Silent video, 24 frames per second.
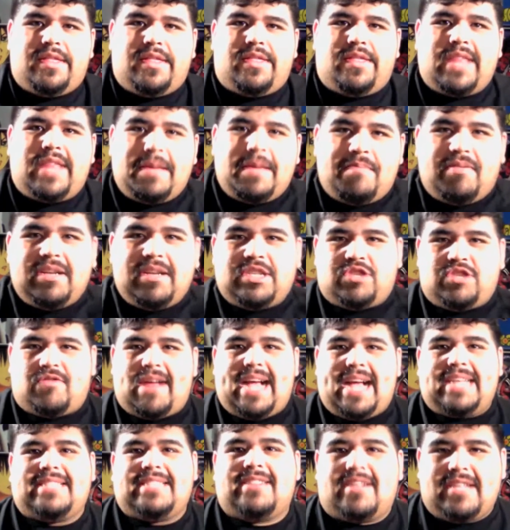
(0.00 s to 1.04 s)
they put
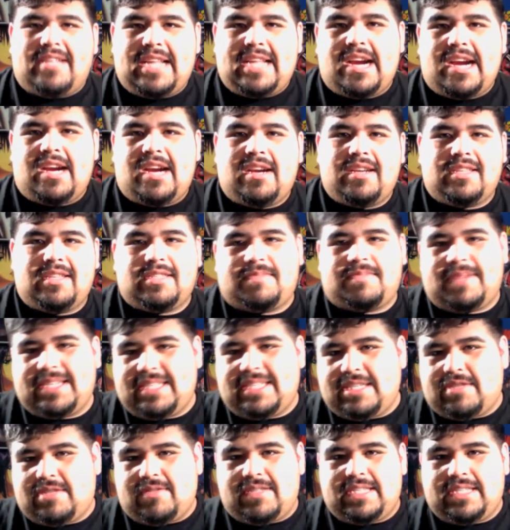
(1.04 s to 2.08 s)
tracks on there,
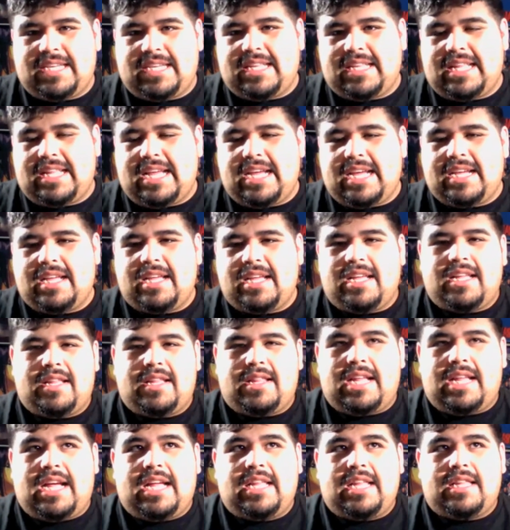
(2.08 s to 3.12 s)
especially towards the end, like,
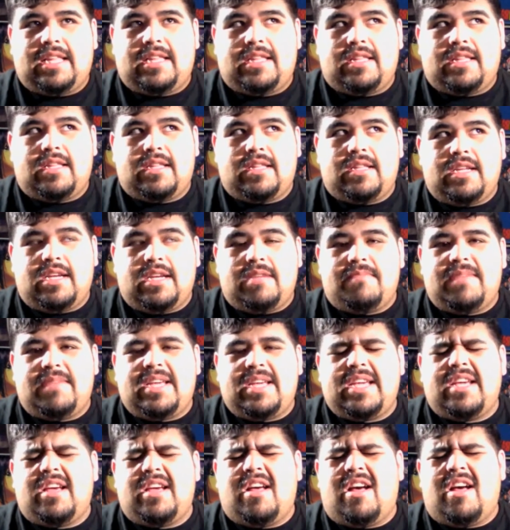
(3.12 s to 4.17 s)
Leave
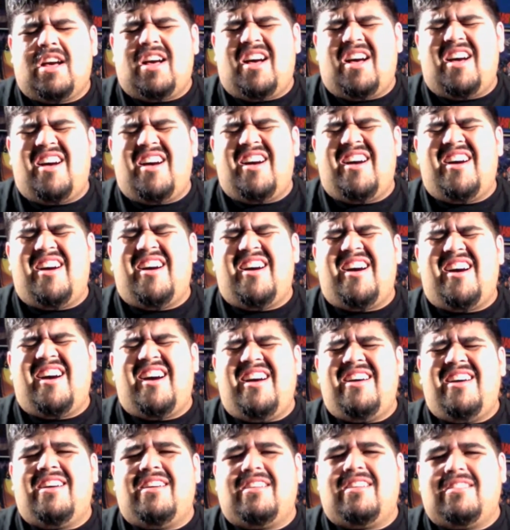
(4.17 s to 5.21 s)
Me
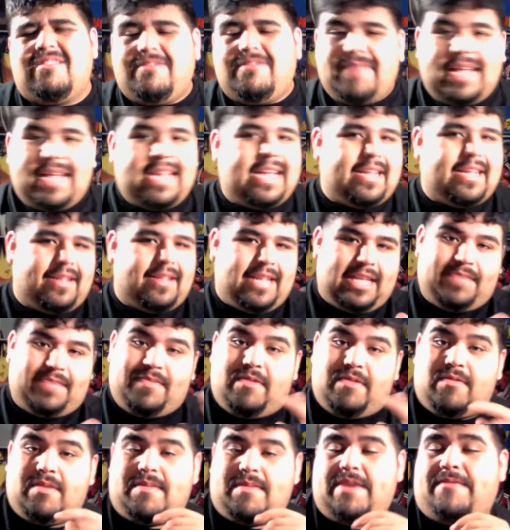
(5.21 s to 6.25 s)
Home. That's
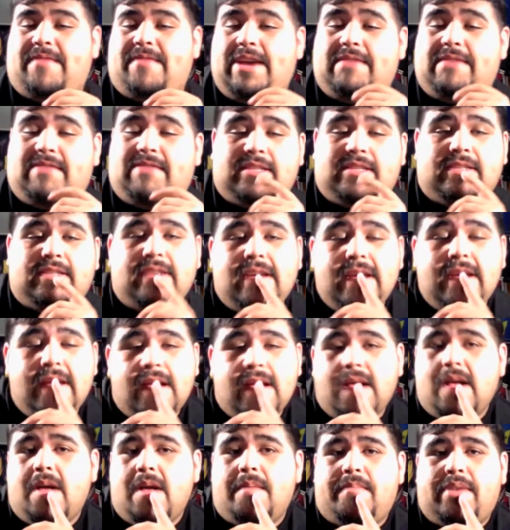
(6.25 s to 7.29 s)
one of my favorites.
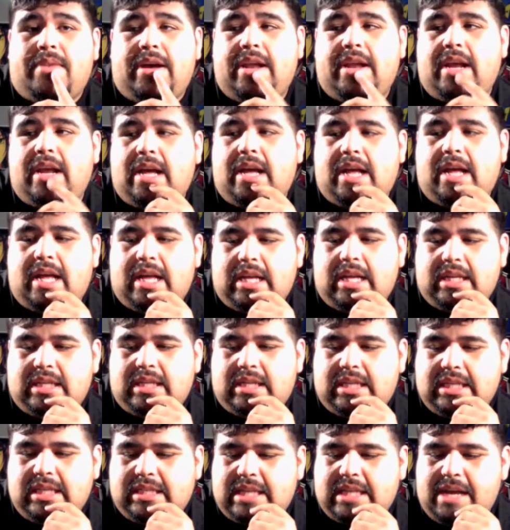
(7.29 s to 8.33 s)
But
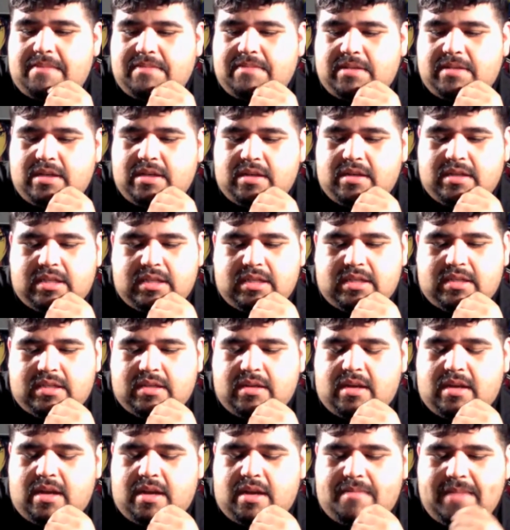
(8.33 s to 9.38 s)
this episode, just,
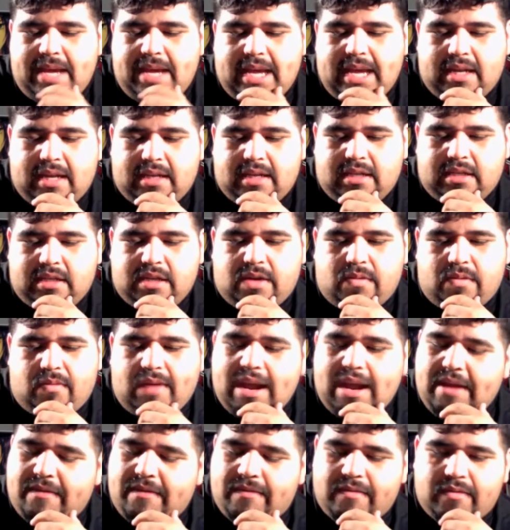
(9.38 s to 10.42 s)
oh man, this is a
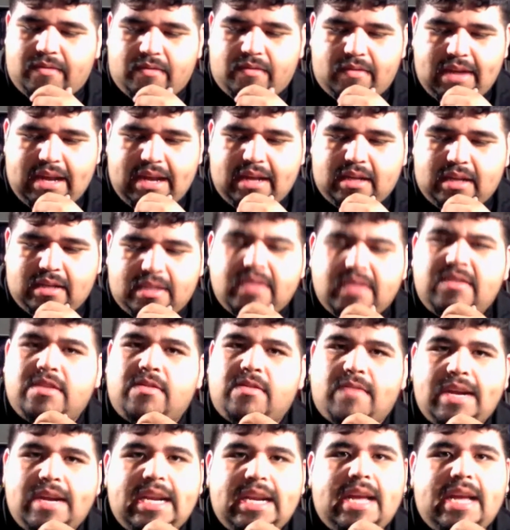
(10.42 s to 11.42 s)
great, this is a great